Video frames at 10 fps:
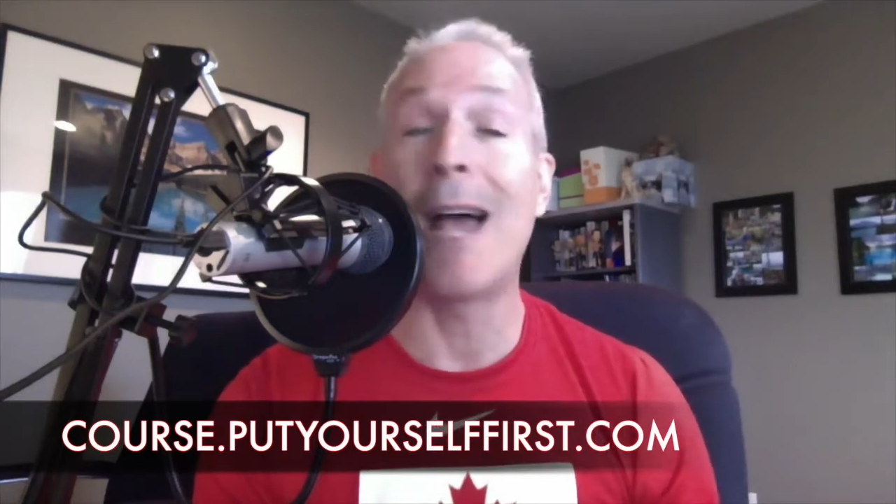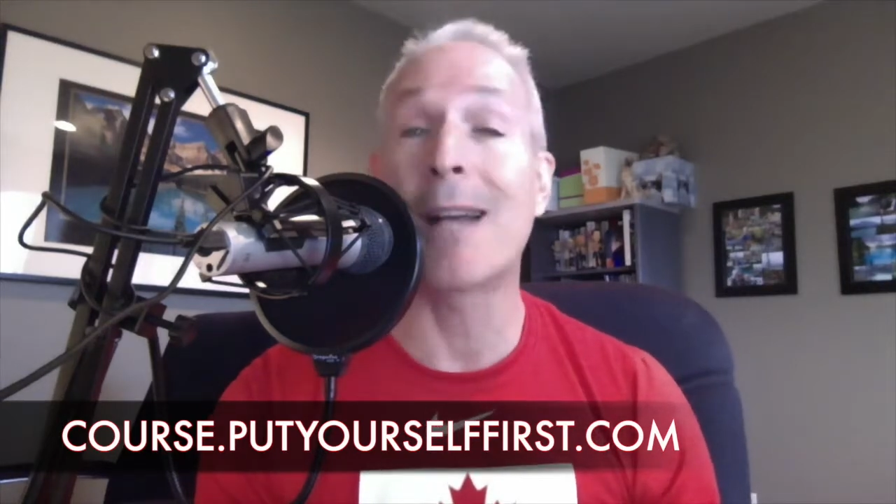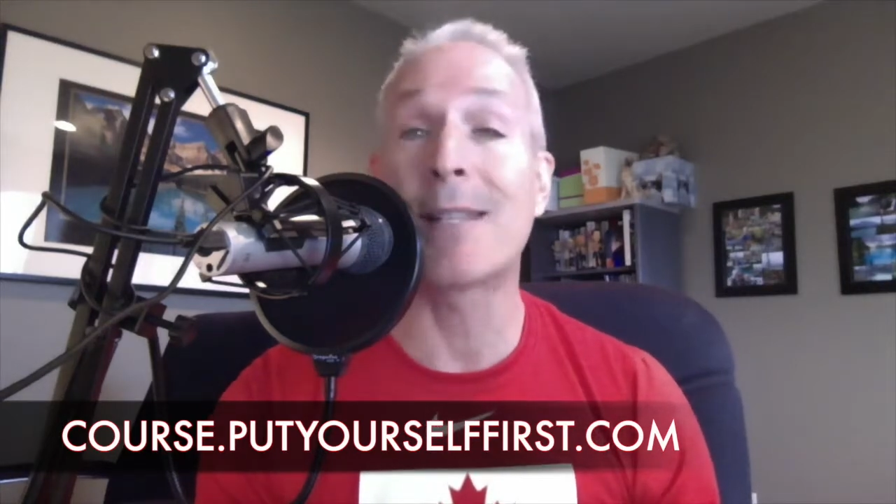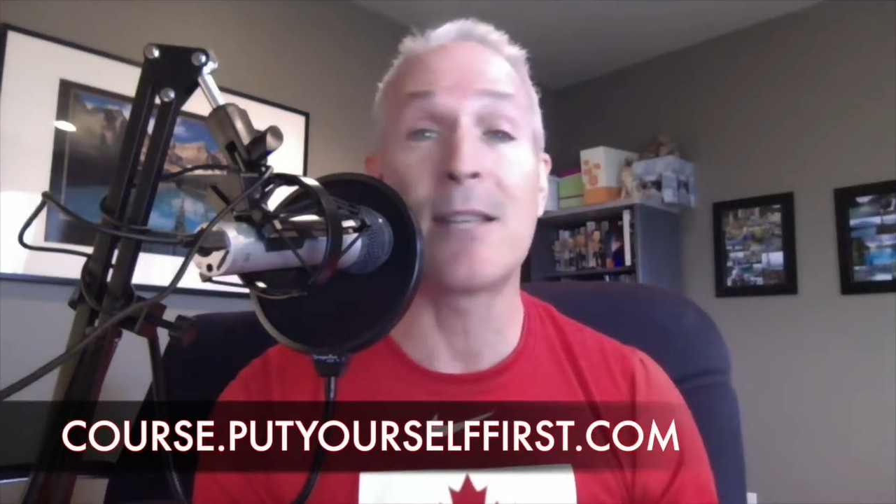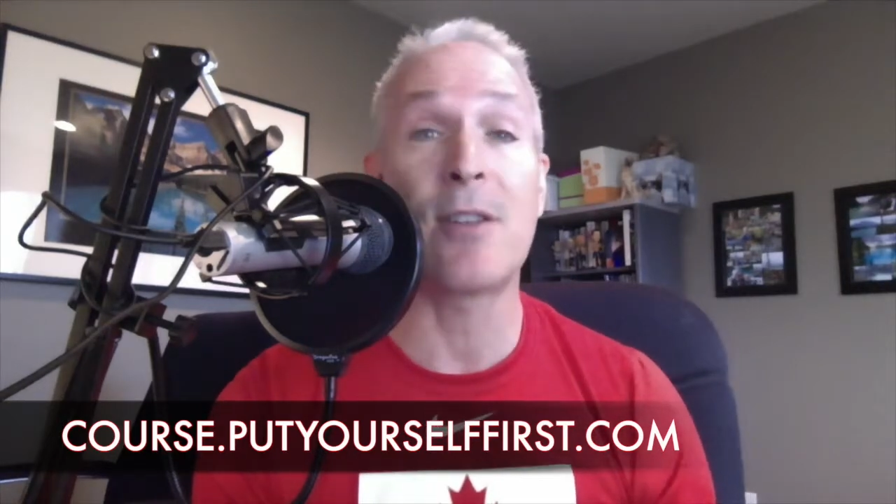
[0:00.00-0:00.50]

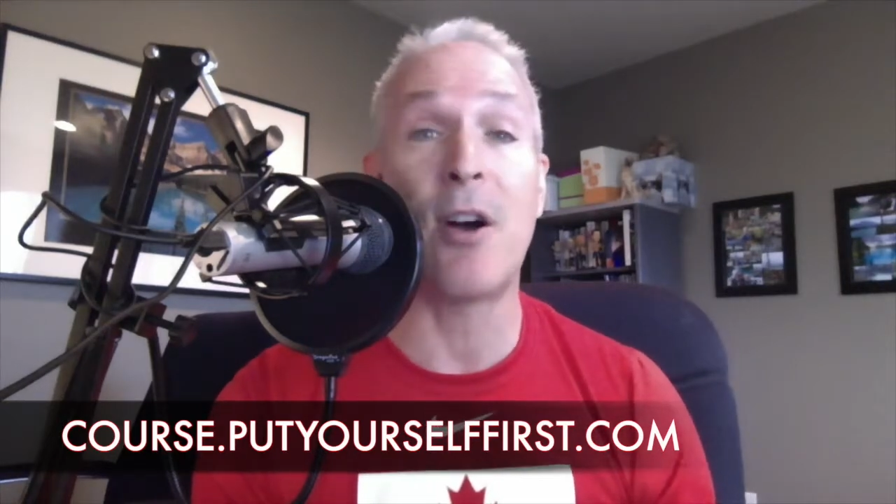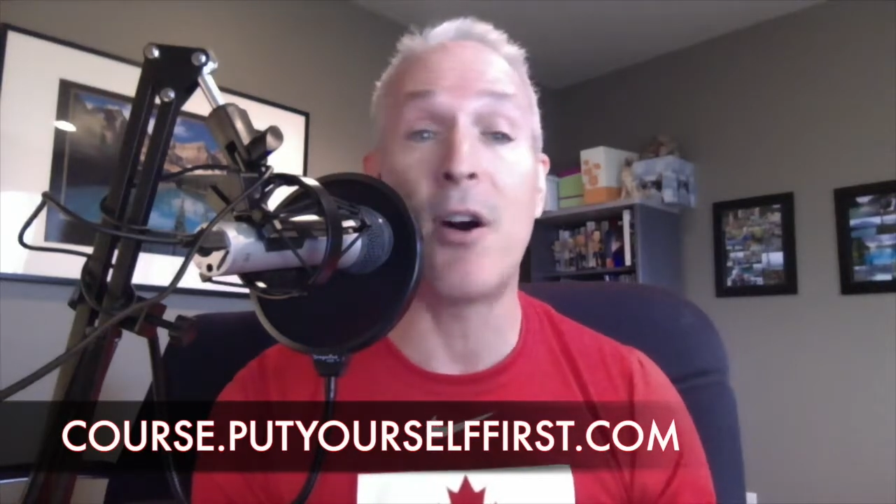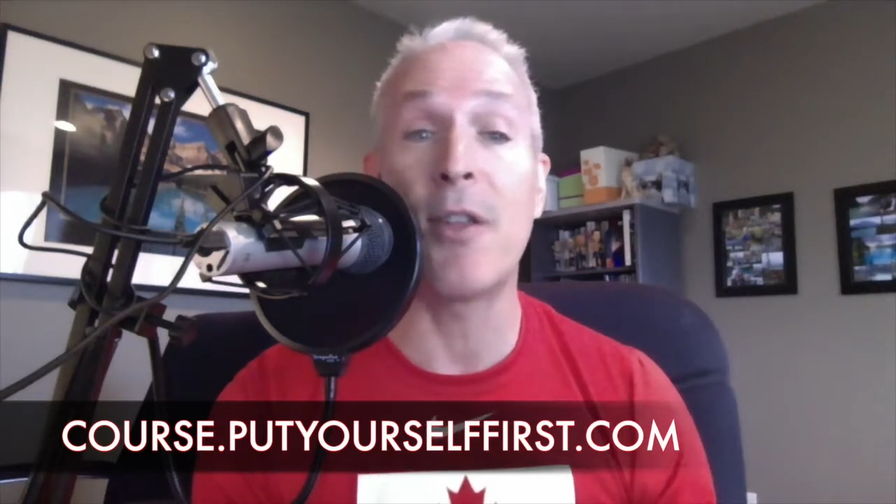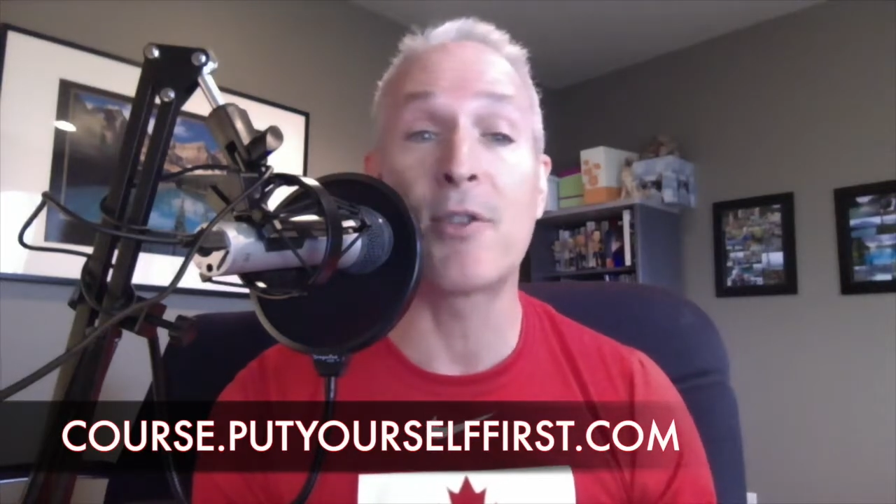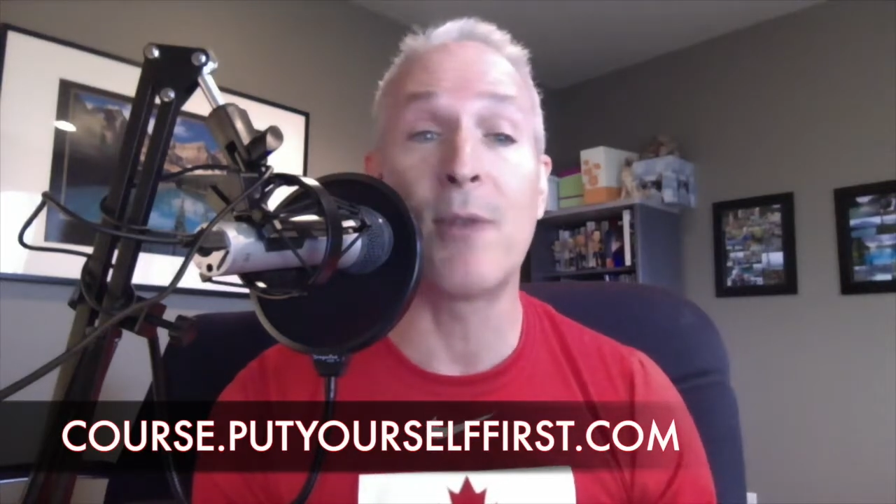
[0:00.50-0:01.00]
access
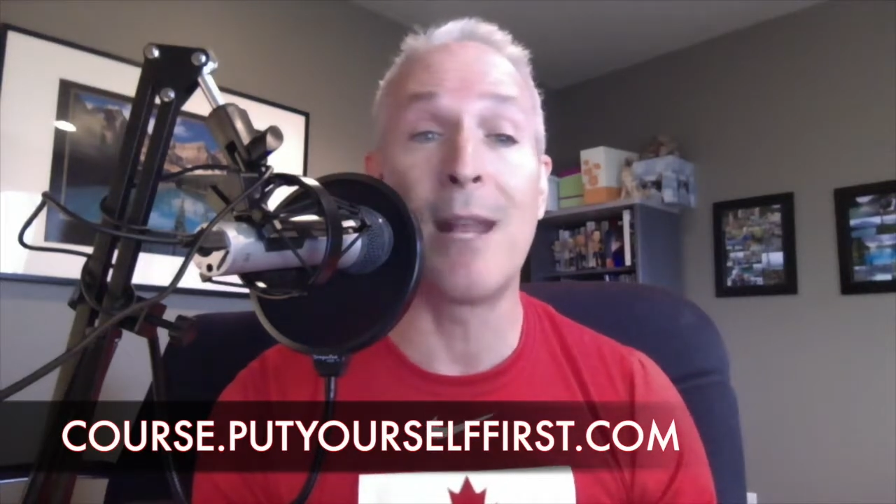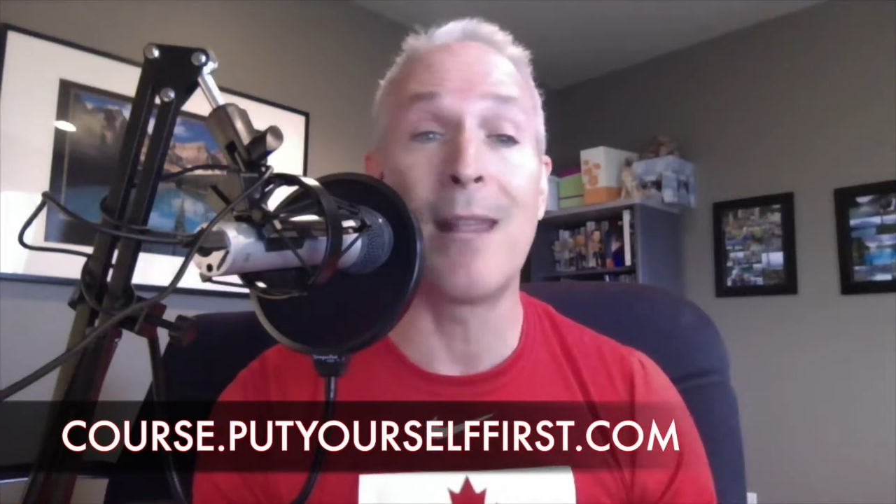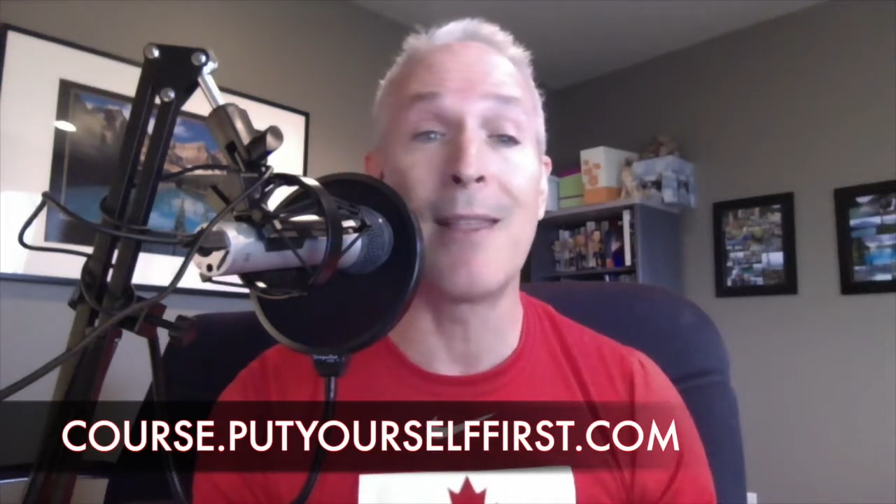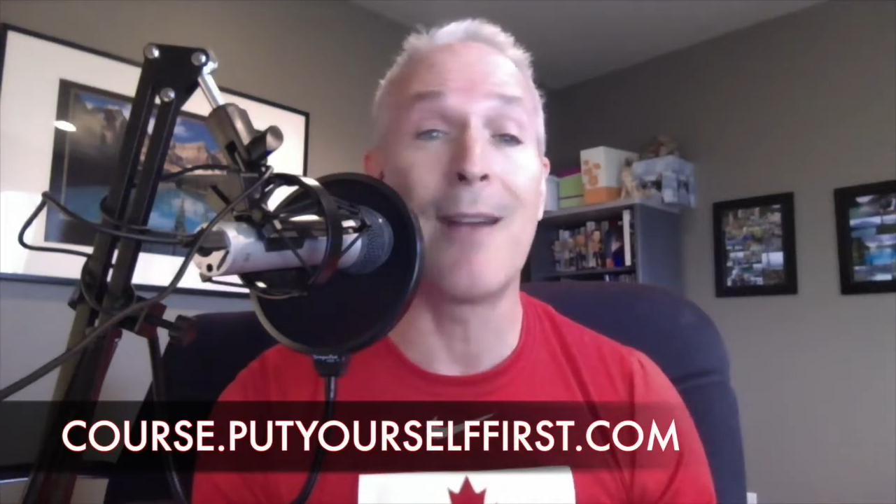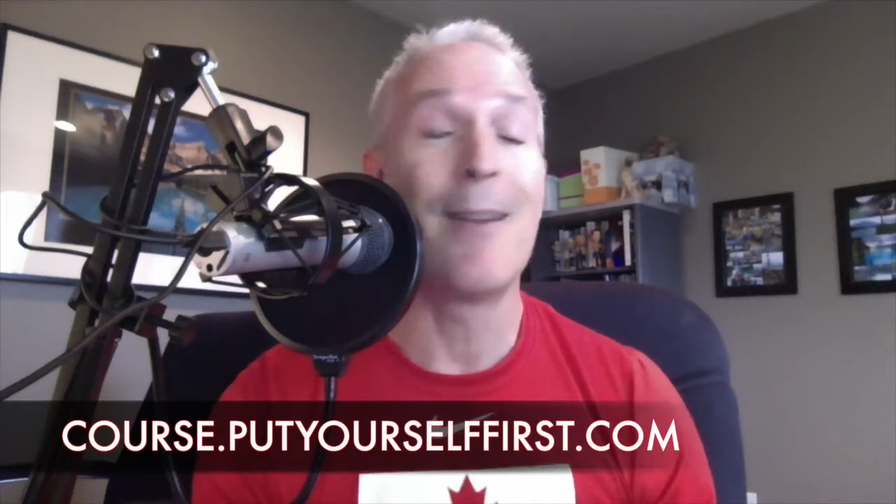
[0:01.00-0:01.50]
all the
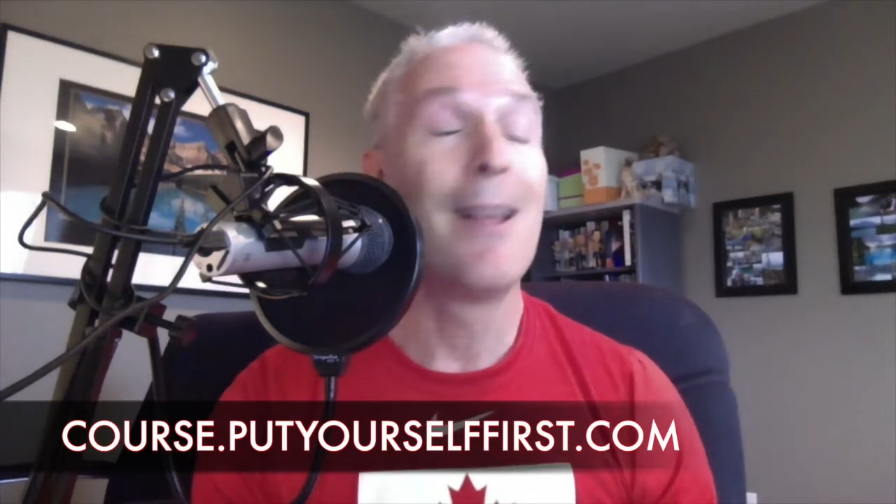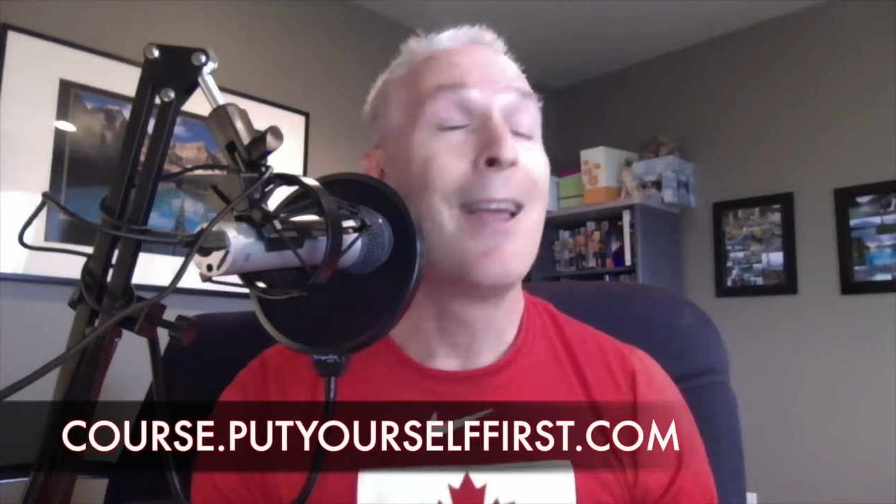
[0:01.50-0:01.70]
training there.